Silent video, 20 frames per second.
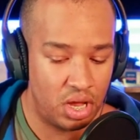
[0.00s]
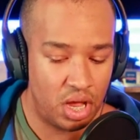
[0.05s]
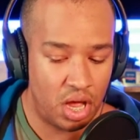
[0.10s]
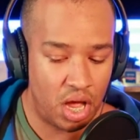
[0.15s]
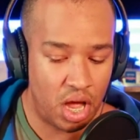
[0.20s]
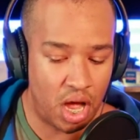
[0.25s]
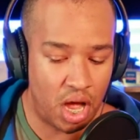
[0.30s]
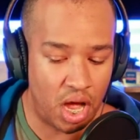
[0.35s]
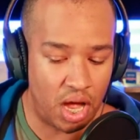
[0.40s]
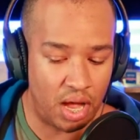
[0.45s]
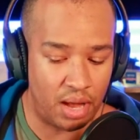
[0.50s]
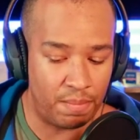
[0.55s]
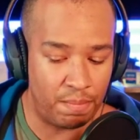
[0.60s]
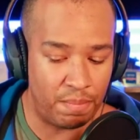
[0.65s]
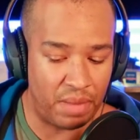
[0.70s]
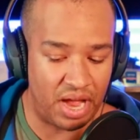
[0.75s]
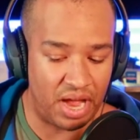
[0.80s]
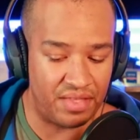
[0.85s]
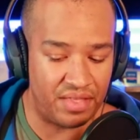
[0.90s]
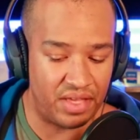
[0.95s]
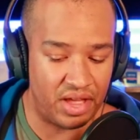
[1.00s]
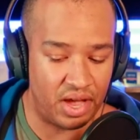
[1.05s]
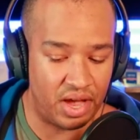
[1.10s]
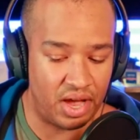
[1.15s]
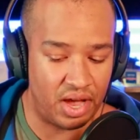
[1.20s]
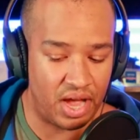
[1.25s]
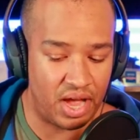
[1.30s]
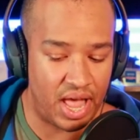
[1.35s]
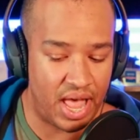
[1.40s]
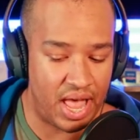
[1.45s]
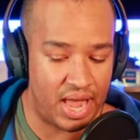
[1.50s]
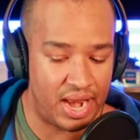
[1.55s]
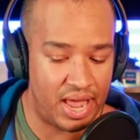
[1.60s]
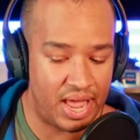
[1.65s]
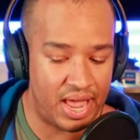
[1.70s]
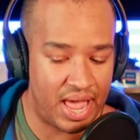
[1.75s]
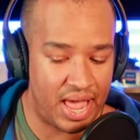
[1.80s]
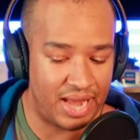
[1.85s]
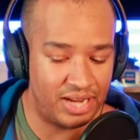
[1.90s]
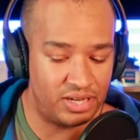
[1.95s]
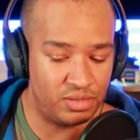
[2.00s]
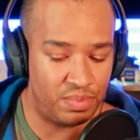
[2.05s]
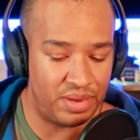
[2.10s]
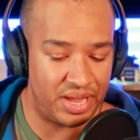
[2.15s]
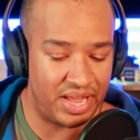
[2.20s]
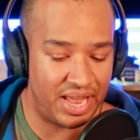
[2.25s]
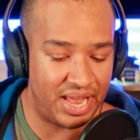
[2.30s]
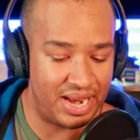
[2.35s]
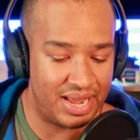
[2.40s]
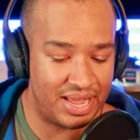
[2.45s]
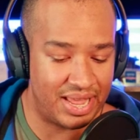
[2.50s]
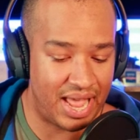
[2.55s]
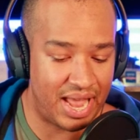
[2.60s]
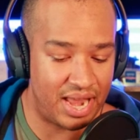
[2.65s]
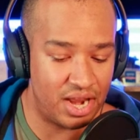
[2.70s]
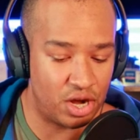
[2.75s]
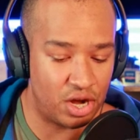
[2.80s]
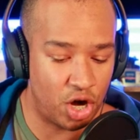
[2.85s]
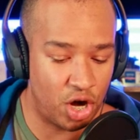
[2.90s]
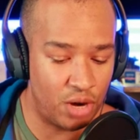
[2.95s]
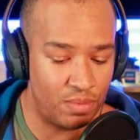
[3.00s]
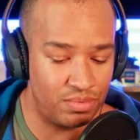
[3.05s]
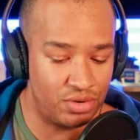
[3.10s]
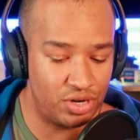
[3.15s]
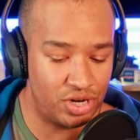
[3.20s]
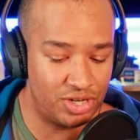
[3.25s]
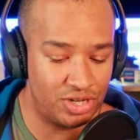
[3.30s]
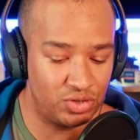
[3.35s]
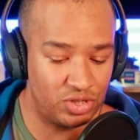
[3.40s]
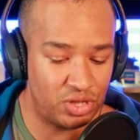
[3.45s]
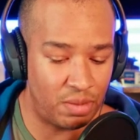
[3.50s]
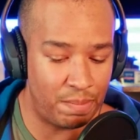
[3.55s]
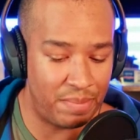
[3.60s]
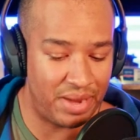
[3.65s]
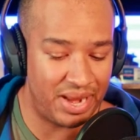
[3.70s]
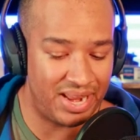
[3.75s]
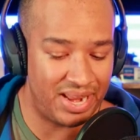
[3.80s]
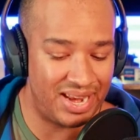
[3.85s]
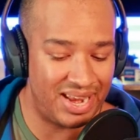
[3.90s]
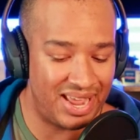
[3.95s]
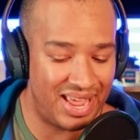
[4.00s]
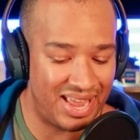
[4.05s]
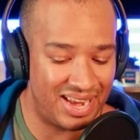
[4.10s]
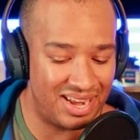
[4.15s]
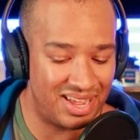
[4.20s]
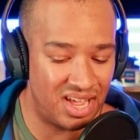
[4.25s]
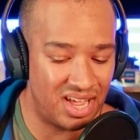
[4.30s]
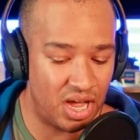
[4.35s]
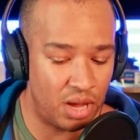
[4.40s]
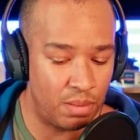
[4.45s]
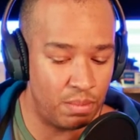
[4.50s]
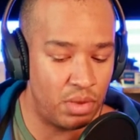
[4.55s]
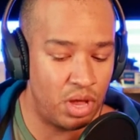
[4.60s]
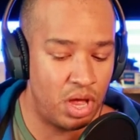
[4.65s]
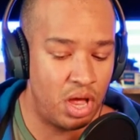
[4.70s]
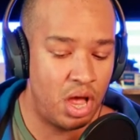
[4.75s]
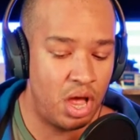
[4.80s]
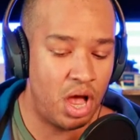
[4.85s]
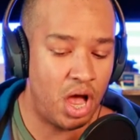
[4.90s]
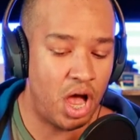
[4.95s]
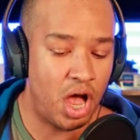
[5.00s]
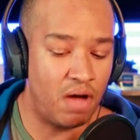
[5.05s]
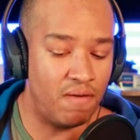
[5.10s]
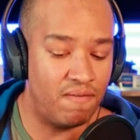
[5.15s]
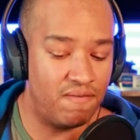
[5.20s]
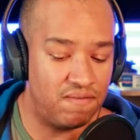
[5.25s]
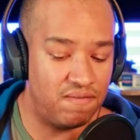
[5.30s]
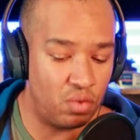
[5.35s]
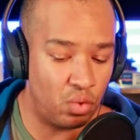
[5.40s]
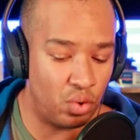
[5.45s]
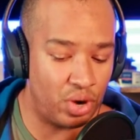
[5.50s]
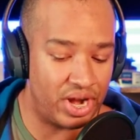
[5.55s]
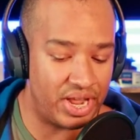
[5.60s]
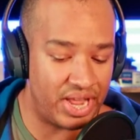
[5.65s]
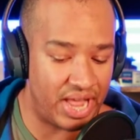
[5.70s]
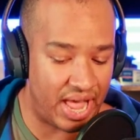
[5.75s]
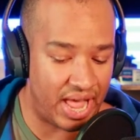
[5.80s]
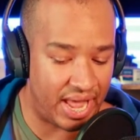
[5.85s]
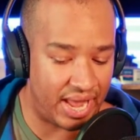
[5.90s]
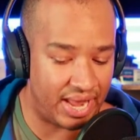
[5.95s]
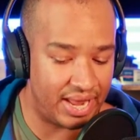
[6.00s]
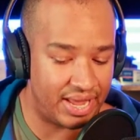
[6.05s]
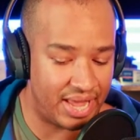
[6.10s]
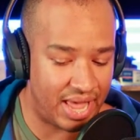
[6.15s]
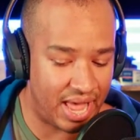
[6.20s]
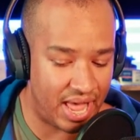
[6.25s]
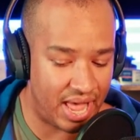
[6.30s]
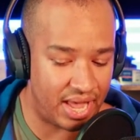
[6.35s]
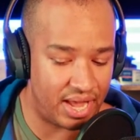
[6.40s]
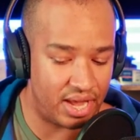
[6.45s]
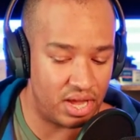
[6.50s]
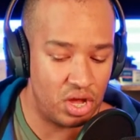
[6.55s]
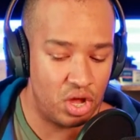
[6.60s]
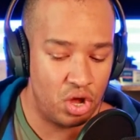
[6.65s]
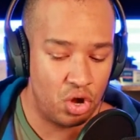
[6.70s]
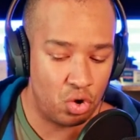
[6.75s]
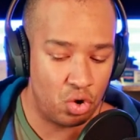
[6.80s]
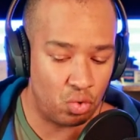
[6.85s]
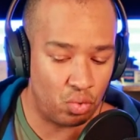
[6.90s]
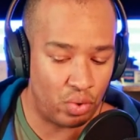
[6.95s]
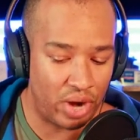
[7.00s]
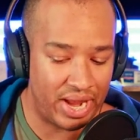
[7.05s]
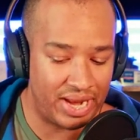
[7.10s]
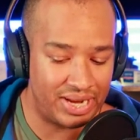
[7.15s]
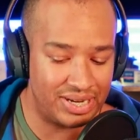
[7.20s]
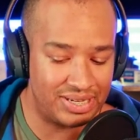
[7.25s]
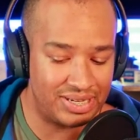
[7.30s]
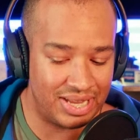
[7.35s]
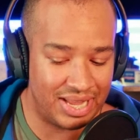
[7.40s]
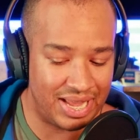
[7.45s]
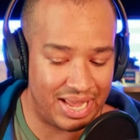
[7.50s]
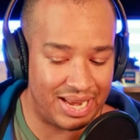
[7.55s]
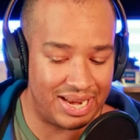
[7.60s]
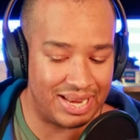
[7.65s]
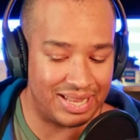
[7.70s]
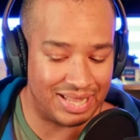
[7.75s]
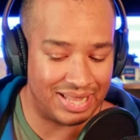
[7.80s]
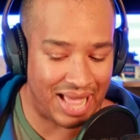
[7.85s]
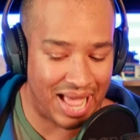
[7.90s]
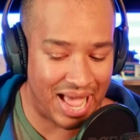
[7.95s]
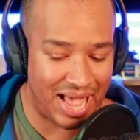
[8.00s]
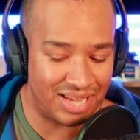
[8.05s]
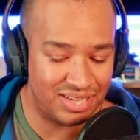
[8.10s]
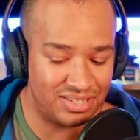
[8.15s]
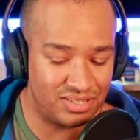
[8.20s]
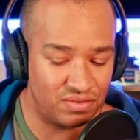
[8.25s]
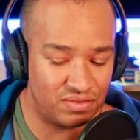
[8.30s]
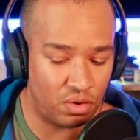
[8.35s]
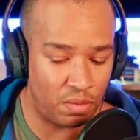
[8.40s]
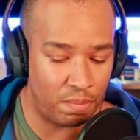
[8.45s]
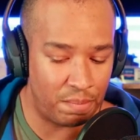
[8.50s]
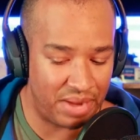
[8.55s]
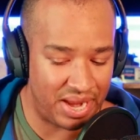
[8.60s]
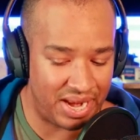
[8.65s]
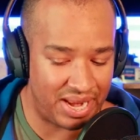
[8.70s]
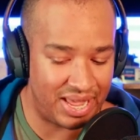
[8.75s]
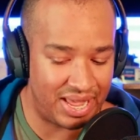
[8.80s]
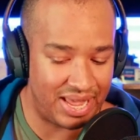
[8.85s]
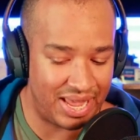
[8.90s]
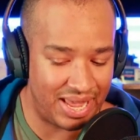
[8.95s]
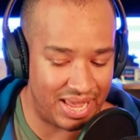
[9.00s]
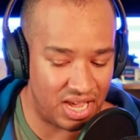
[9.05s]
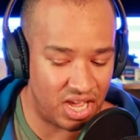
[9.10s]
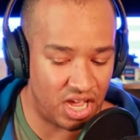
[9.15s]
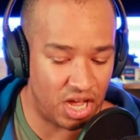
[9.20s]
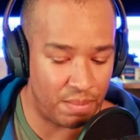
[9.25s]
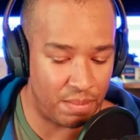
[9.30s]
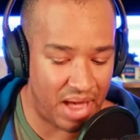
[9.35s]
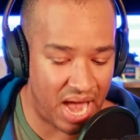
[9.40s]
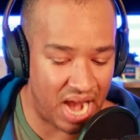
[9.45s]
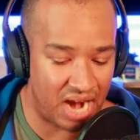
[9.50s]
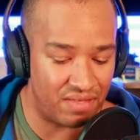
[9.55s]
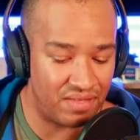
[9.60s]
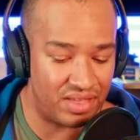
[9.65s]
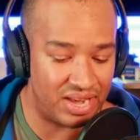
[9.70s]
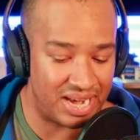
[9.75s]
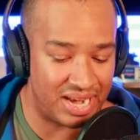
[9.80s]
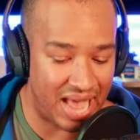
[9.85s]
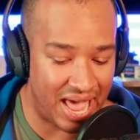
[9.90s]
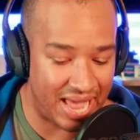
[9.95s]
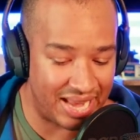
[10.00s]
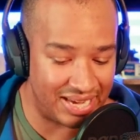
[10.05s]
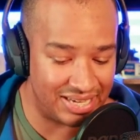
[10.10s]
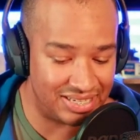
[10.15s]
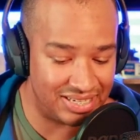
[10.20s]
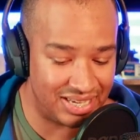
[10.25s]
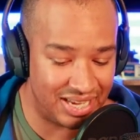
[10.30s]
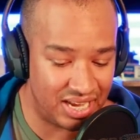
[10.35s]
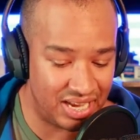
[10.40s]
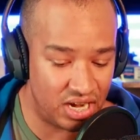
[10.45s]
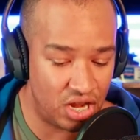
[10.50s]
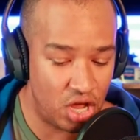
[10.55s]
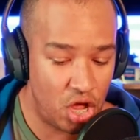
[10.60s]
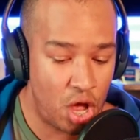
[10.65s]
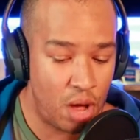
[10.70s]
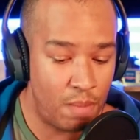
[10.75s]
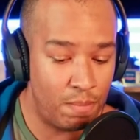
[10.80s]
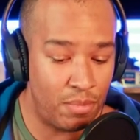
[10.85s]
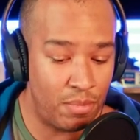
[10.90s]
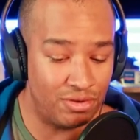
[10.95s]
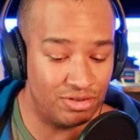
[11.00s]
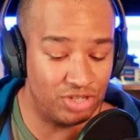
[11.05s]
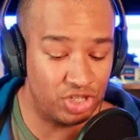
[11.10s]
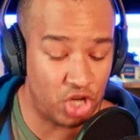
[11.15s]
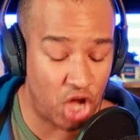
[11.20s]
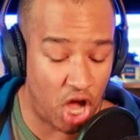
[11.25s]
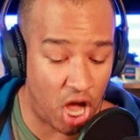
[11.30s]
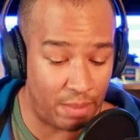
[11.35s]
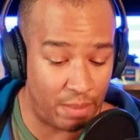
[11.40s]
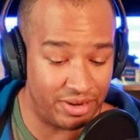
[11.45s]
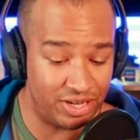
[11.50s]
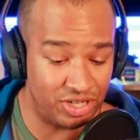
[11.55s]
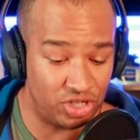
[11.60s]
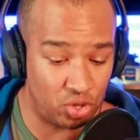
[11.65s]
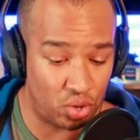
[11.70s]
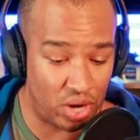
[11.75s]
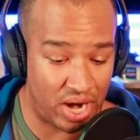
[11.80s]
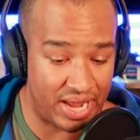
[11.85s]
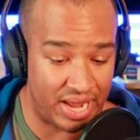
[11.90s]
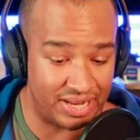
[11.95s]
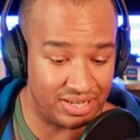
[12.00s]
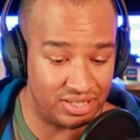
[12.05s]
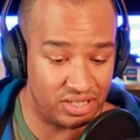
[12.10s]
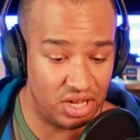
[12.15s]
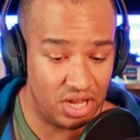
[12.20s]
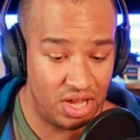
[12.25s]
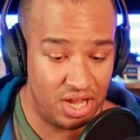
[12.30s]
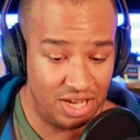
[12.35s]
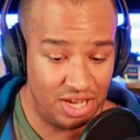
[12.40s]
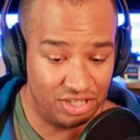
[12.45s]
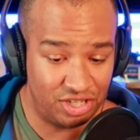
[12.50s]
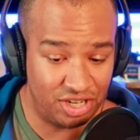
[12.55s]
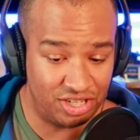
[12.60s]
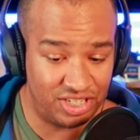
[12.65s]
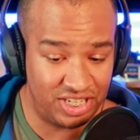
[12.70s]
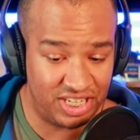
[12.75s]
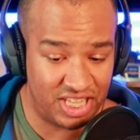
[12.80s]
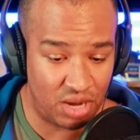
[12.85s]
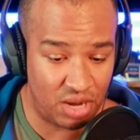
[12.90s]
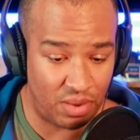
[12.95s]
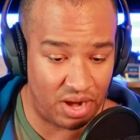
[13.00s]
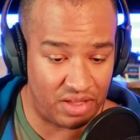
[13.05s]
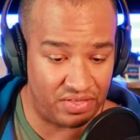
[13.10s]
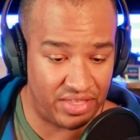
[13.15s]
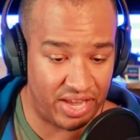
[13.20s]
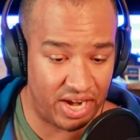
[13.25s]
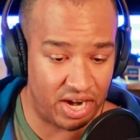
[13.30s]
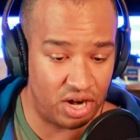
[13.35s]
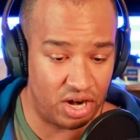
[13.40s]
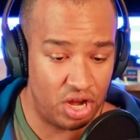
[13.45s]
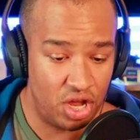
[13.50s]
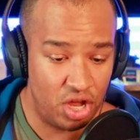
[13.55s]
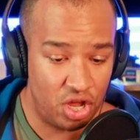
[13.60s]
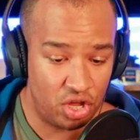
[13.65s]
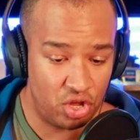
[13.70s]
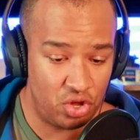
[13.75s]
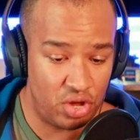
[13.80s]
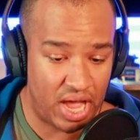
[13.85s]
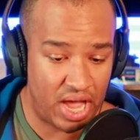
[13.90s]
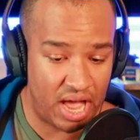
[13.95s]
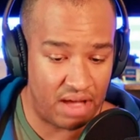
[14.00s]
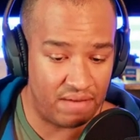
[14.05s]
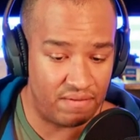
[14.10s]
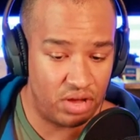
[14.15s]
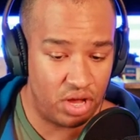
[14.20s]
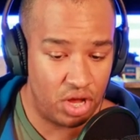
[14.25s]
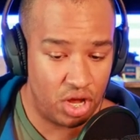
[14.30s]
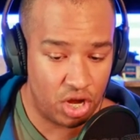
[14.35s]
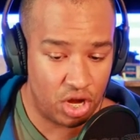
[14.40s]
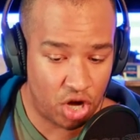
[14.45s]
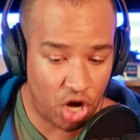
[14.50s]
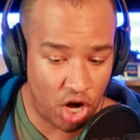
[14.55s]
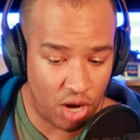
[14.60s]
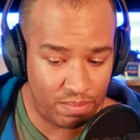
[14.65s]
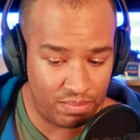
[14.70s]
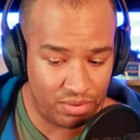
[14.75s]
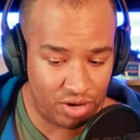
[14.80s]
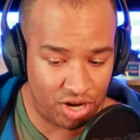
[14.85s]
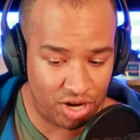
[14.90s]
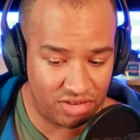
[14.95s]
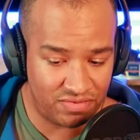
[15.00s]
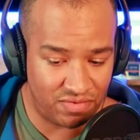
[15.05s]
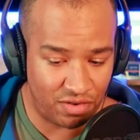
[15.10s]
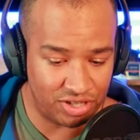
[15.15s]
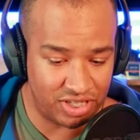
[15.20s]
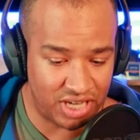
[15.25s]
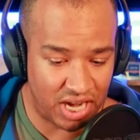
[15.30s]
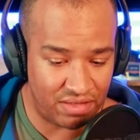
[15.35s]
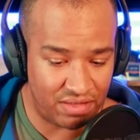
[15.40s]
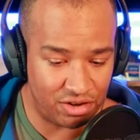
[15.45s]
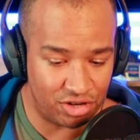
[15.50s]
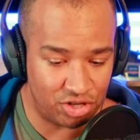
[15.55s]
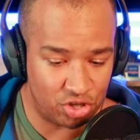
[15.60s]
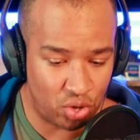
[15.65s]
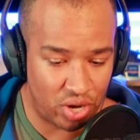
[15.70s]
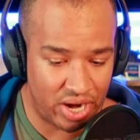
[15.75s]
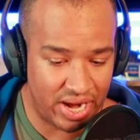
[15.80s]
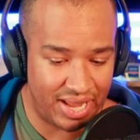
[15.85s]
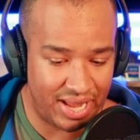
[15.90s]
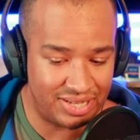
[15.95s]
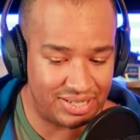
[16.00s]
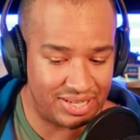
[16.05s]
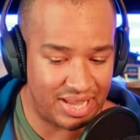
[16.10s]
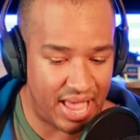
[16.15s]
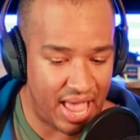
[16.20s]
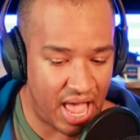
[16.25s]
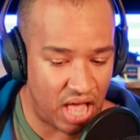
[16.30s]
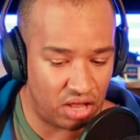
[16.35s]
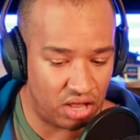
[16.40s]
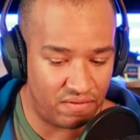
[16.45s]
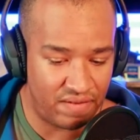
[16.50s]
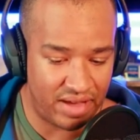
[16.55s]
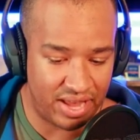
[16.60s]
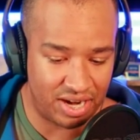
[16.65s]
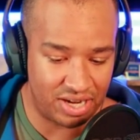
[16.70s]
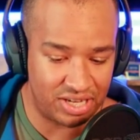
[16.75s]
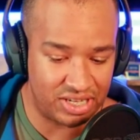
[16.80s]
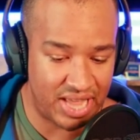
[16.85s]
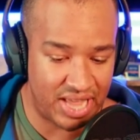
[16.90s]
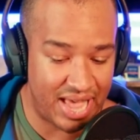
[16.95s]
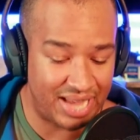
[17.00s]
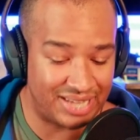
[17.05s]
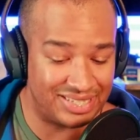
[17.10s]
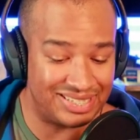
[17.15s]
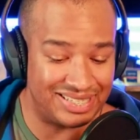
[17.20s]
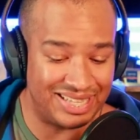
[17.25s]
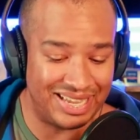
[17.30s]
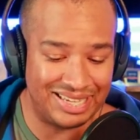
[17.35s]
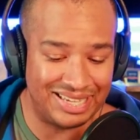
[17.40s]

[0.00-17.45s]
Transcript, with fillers: uh, by the uh, NAHB indicated carpenters with a median income of 48K, ranked in last for median income out of the 19 most common trades. So you see that right there. You have carpenters versus other trades, elevator techs. These